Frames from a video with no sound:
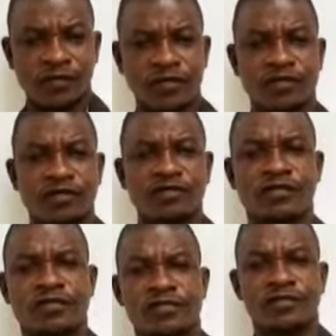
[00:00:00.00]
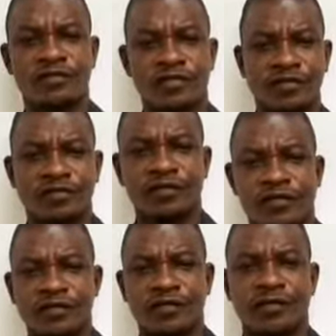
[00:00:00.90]
Types of
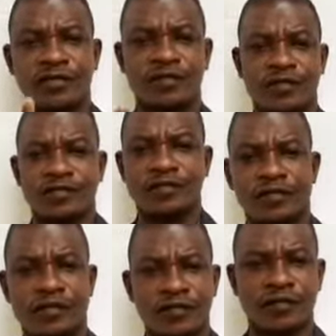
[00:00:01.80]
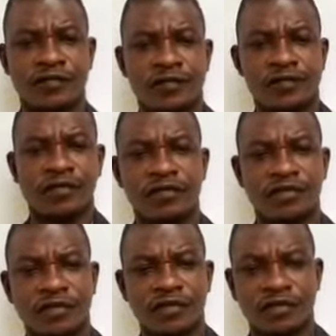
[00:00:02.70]
variation. There are two
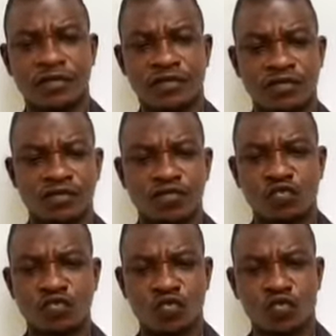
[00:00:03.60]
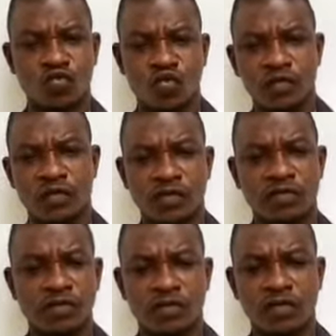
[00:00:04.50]
major types of variation:
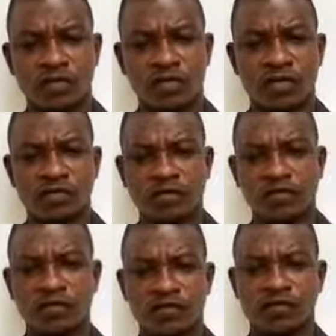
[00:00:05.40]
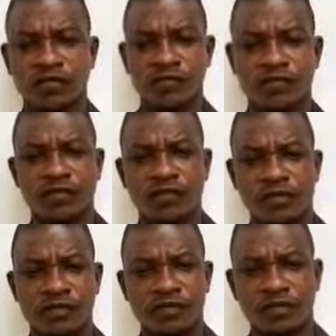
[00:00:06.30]
morphological
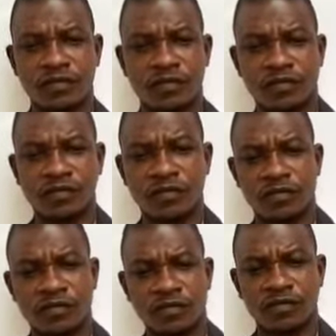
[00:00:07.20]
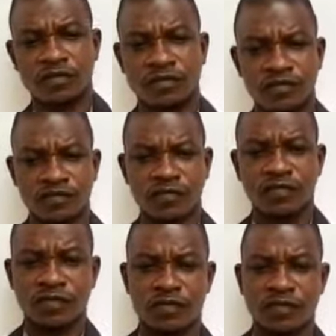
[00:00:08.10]
variation,
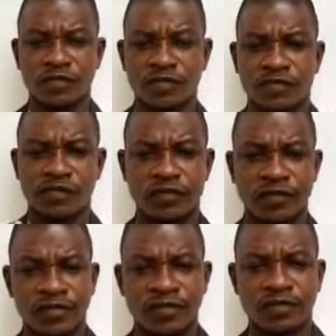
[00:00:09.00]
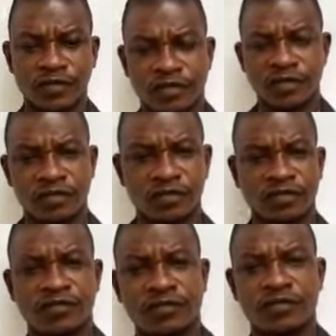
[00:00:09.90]
physiological variation.
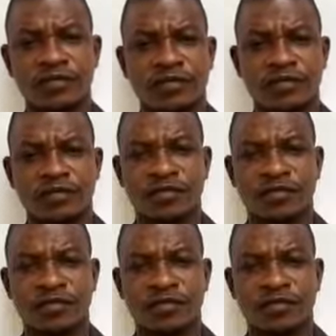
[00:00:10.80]
1.